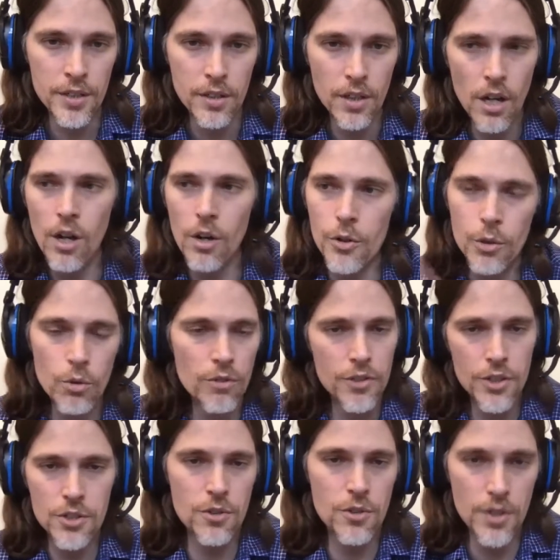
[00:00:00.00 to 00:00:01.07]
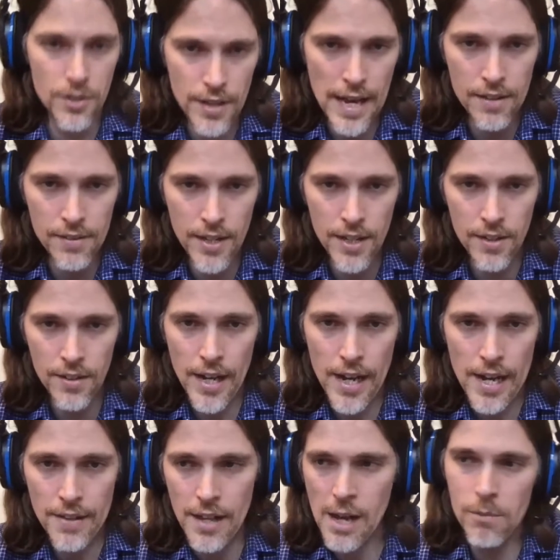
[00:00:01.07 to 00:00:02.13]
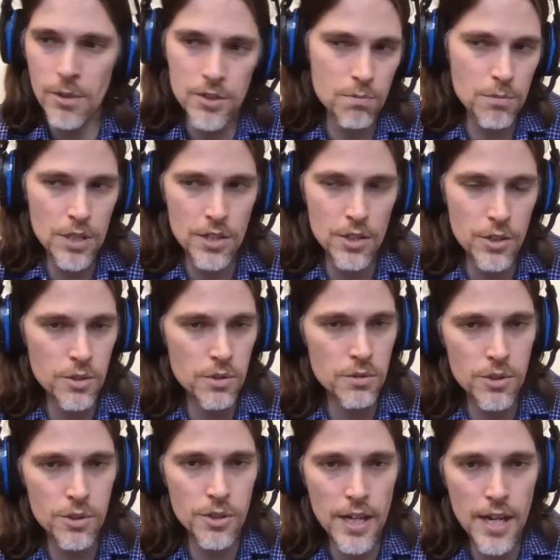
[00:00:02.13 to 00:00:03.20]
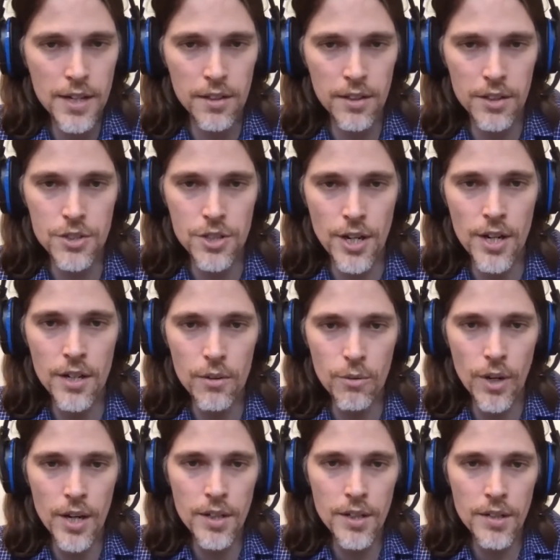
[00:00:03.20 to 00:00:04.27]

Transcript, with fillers: Oh, you were featured in that, that, and that. That must mean you're you're kind of legit, right?